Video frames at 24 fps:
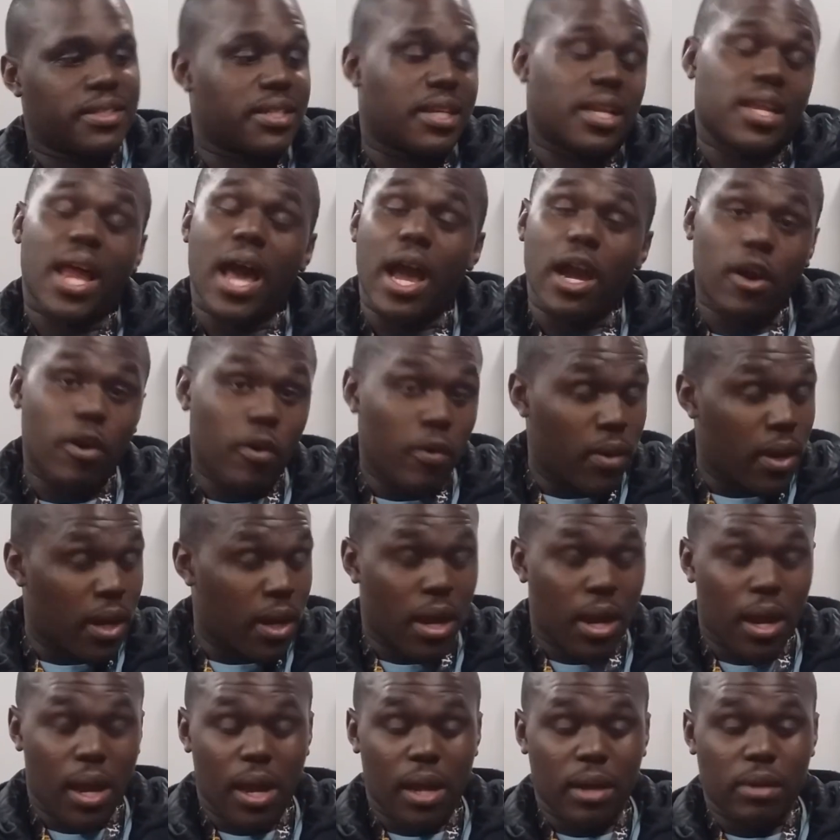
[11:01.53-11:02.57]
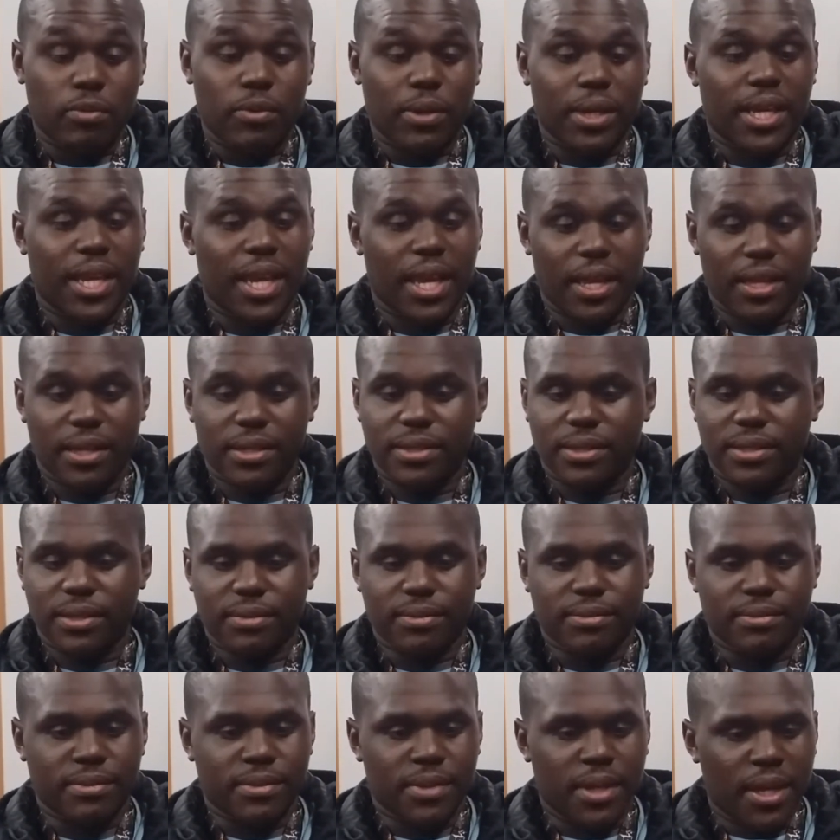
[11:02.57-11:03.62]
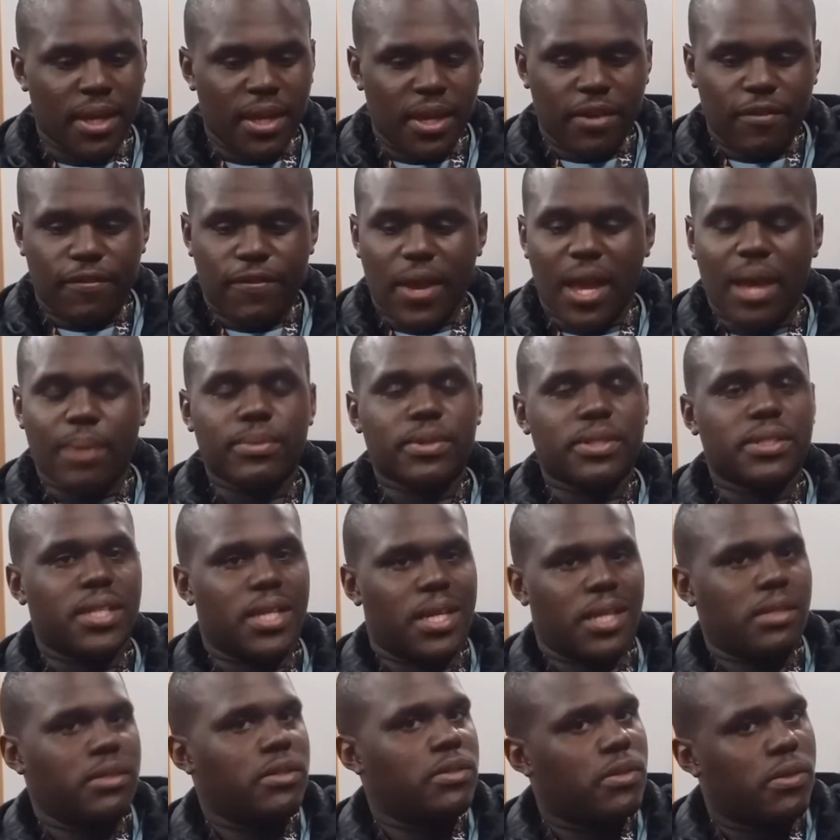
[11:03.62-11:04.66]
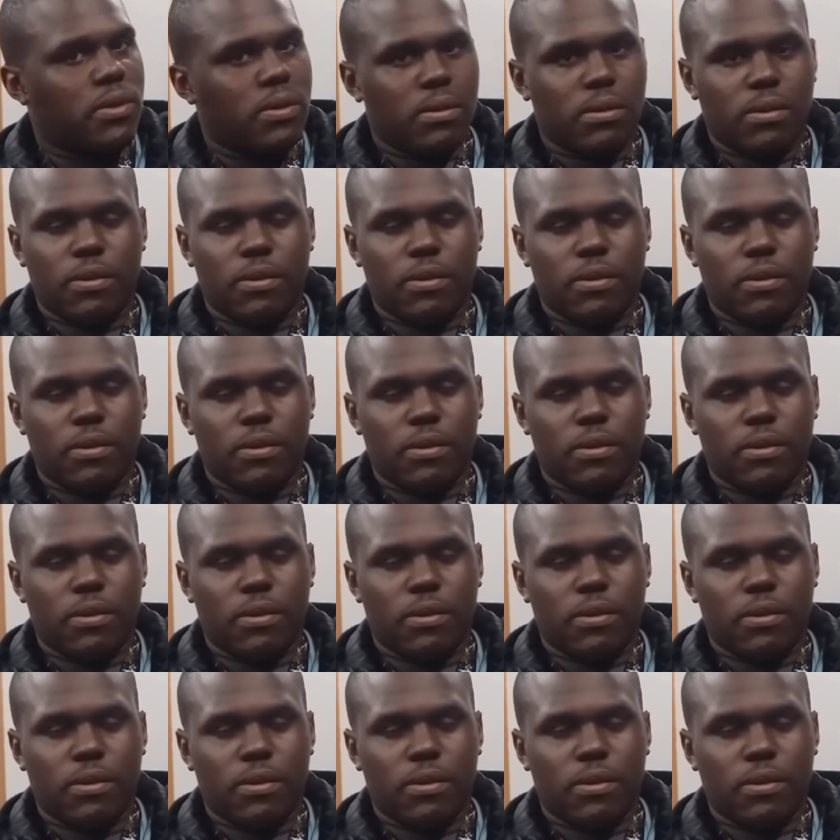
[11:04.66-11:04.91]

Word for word: a lot going on with kids and families that you know